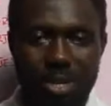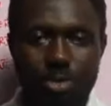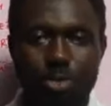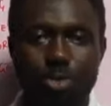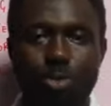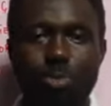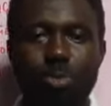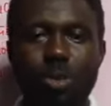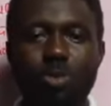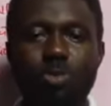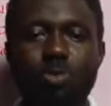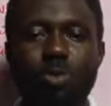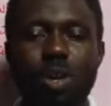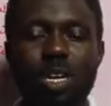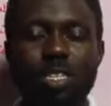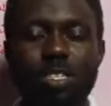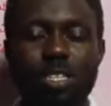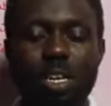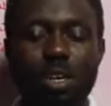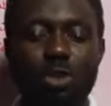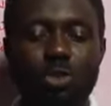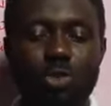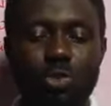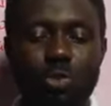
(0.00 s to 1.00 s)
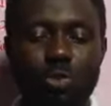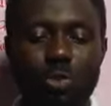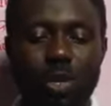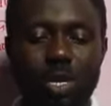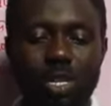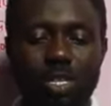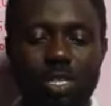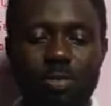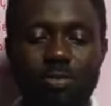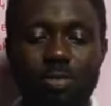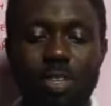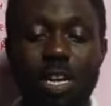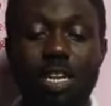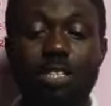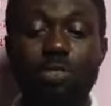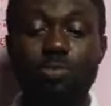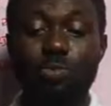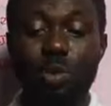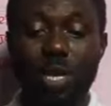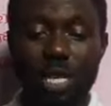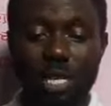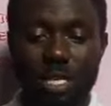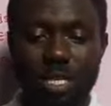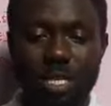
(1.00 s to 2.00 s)
Human rights are also relative. That's
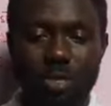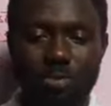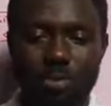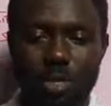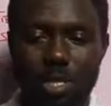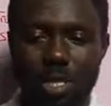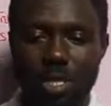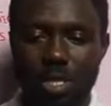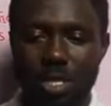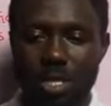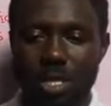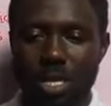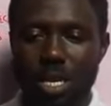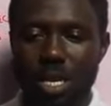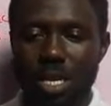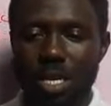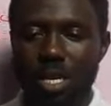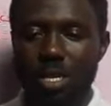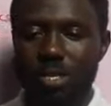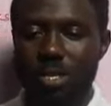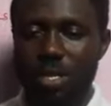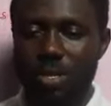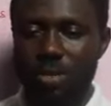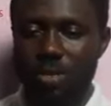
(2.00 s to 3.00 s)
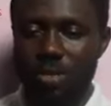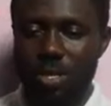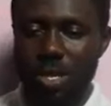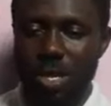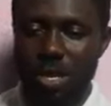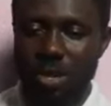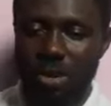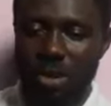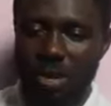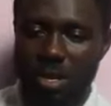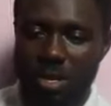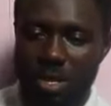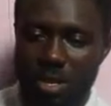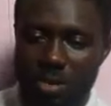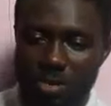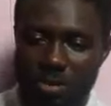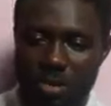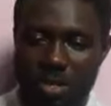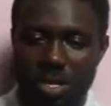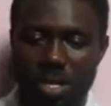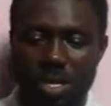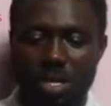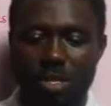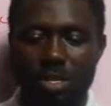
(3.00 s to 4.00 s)
relativity is another
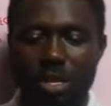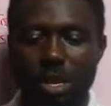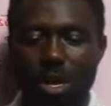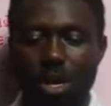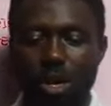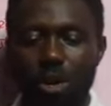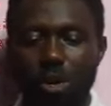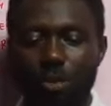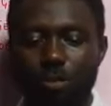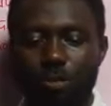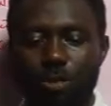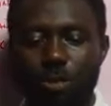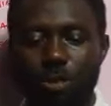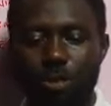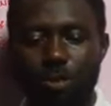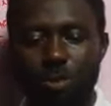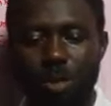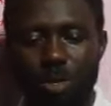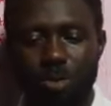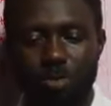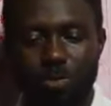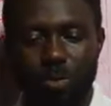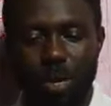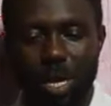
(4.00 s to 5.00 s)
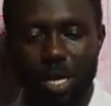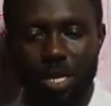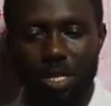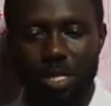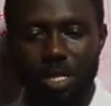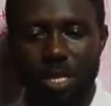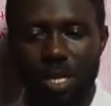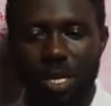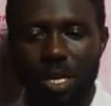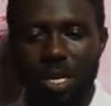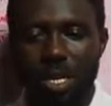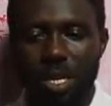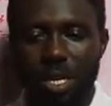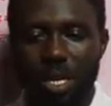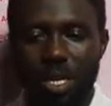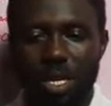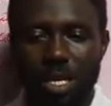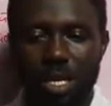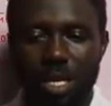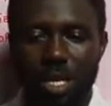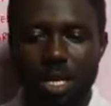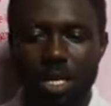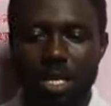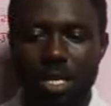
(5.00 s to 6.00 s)
characteristic of human right.
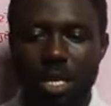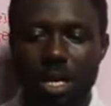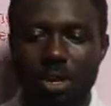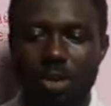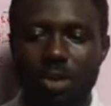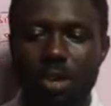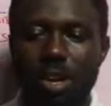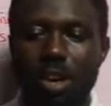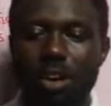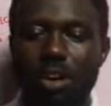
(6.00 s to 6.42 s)
Again, another